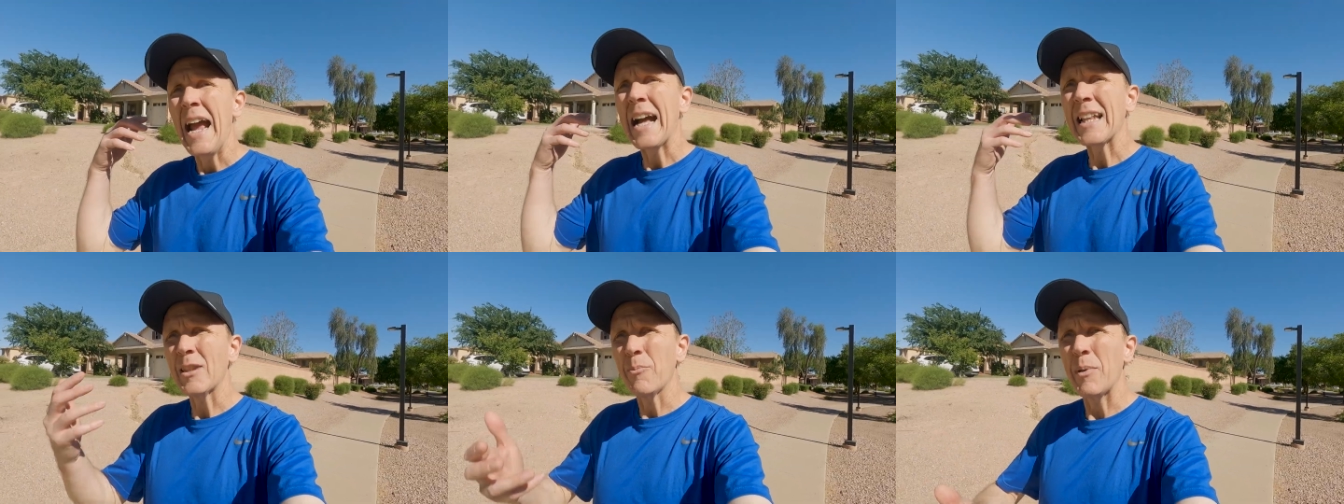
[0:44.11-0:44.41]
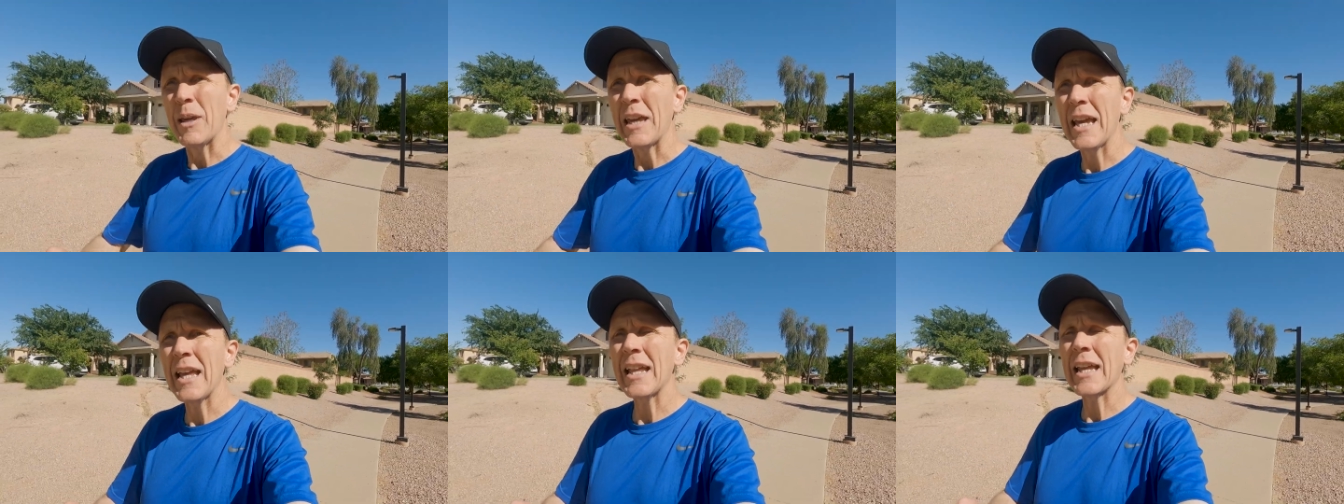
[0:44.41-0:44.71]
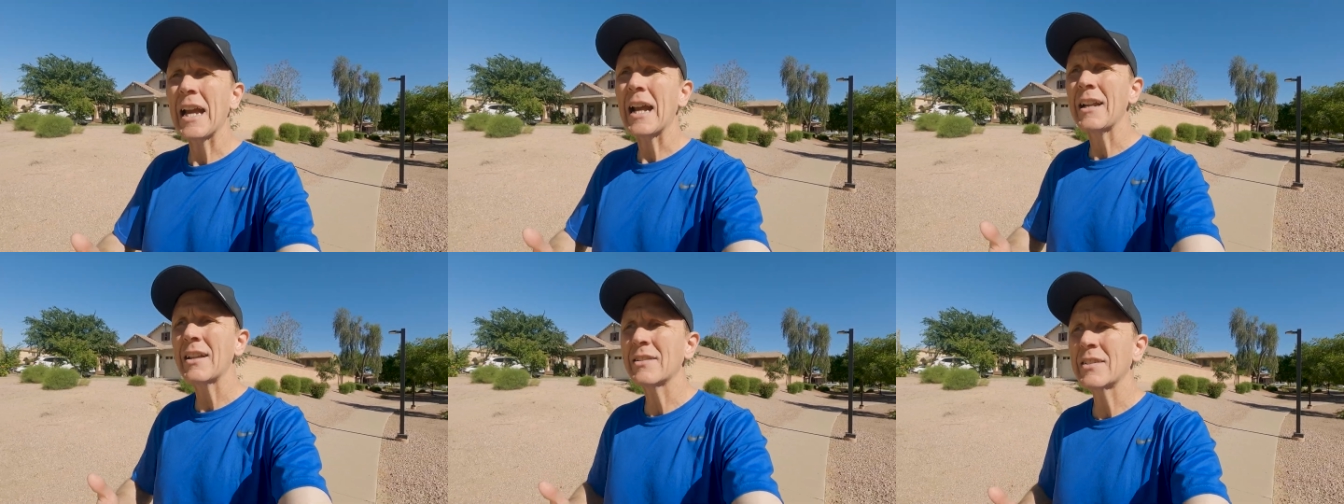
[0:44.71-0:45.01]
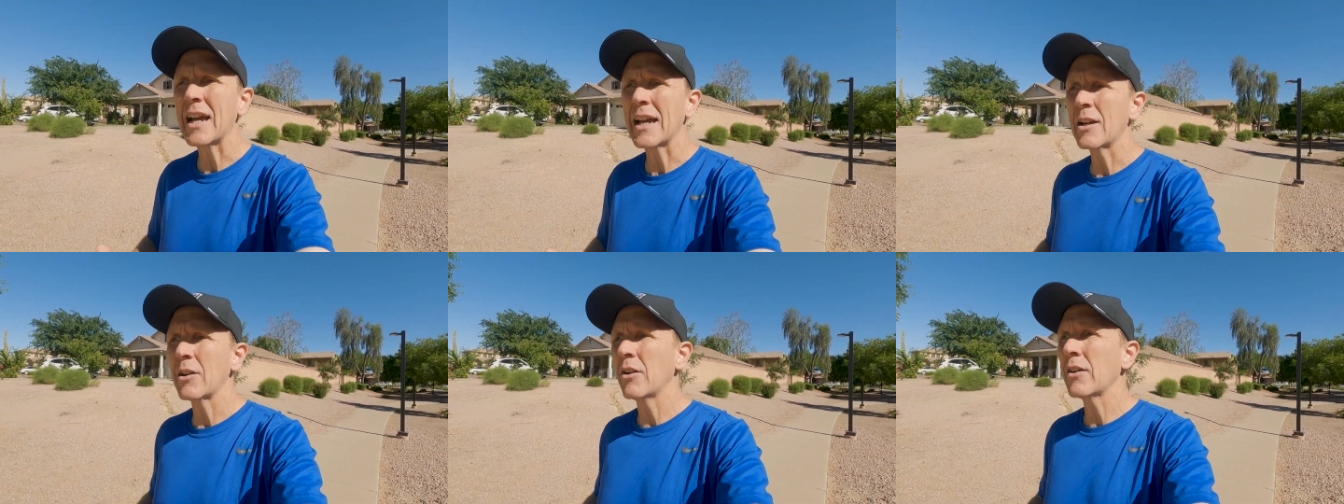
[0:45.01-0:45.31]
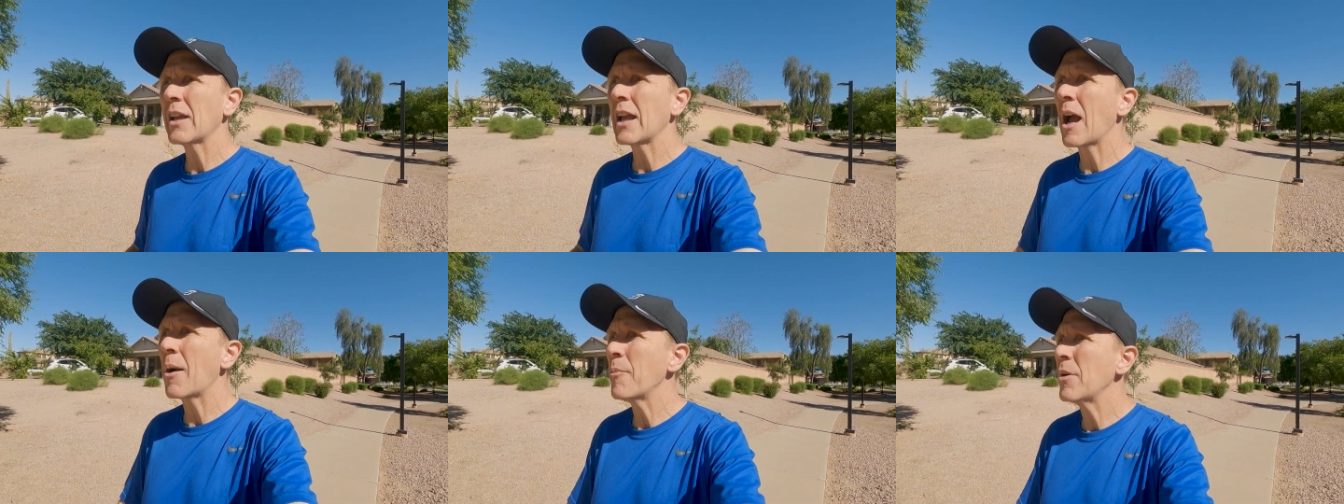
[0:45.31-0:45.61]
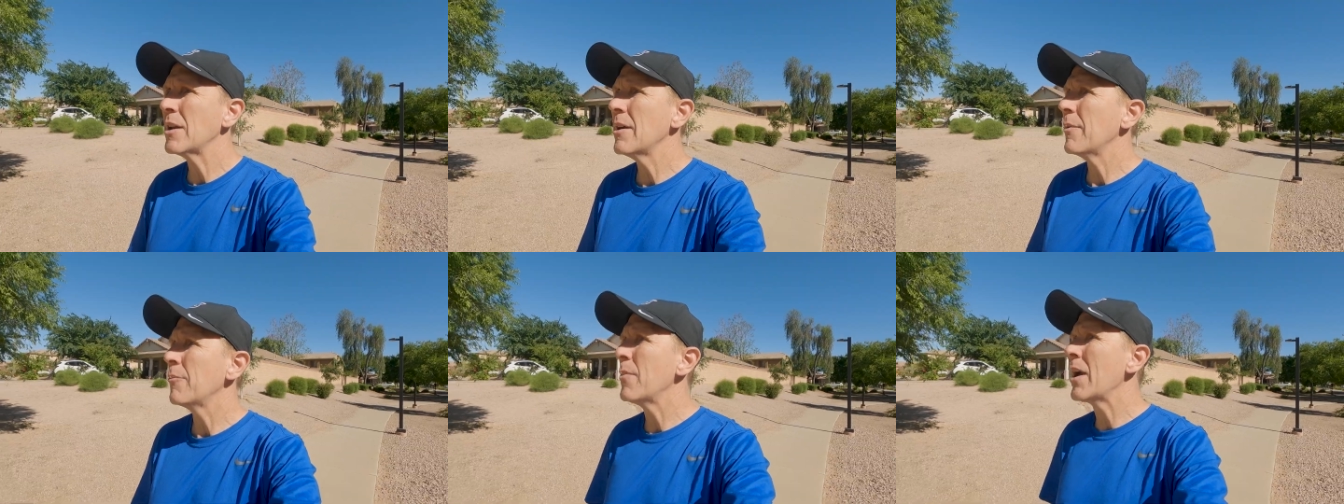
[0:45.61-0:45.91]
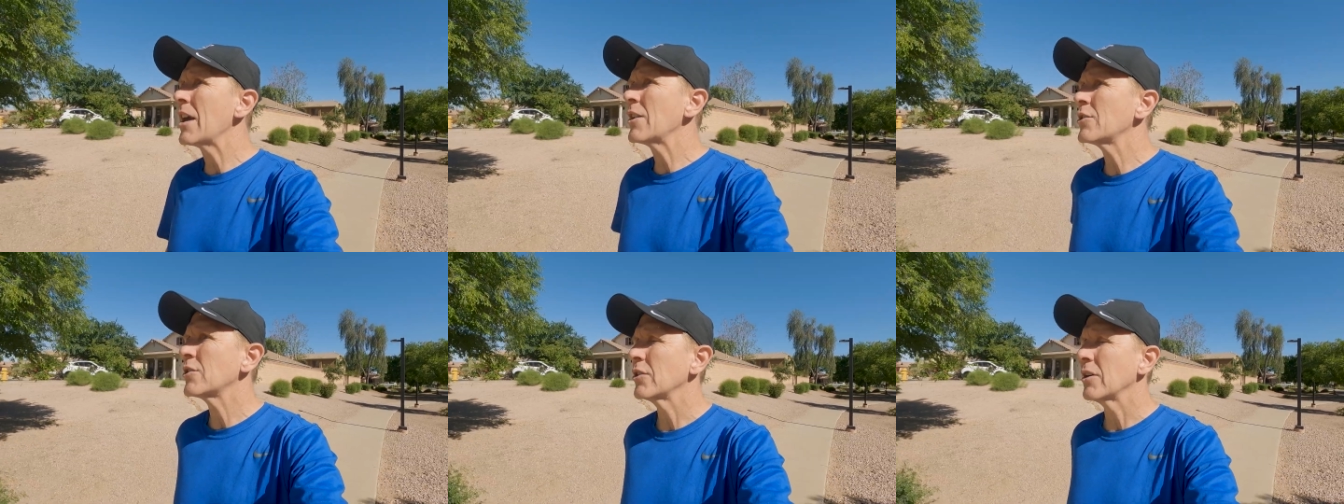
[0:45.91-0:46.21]
At the beginning, I decided, okay, I'm gonna
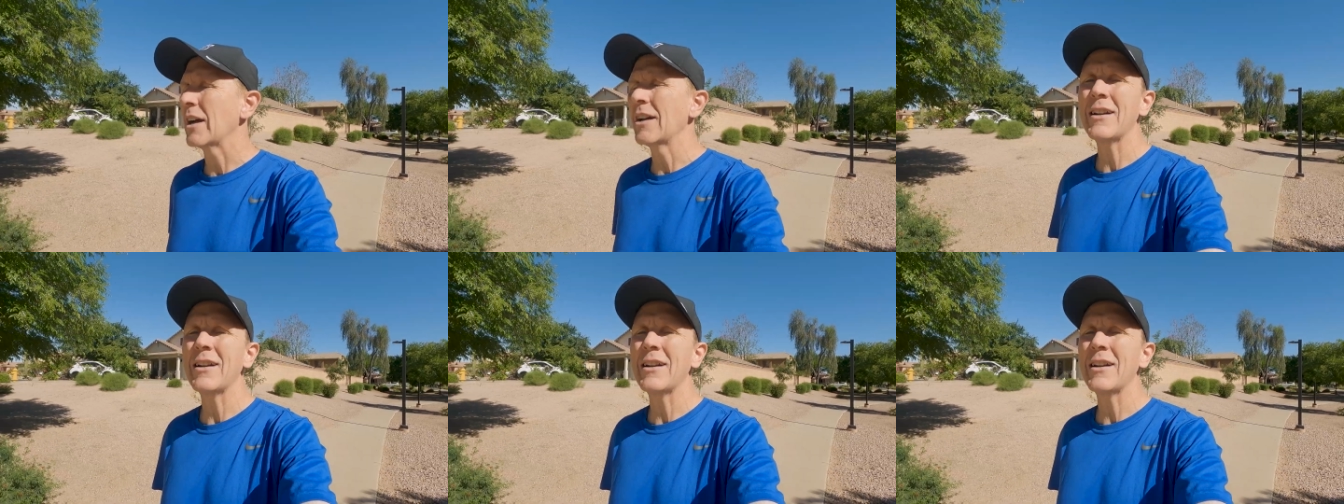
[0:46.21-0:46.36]
measure,